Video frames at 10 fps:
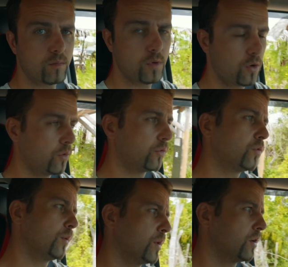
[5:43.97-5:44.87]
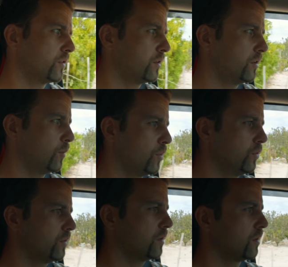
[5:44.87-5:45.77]
you know, swim out there in the
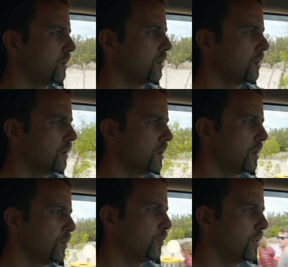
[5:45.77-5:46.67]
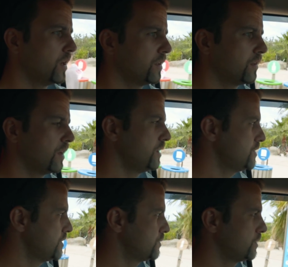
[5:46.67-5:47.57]
boat. But I
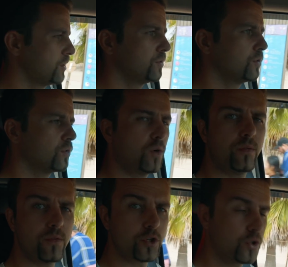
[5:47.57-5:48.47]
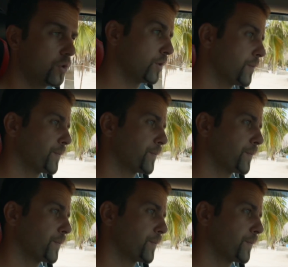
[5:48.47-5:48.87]
just want to do it off for sure.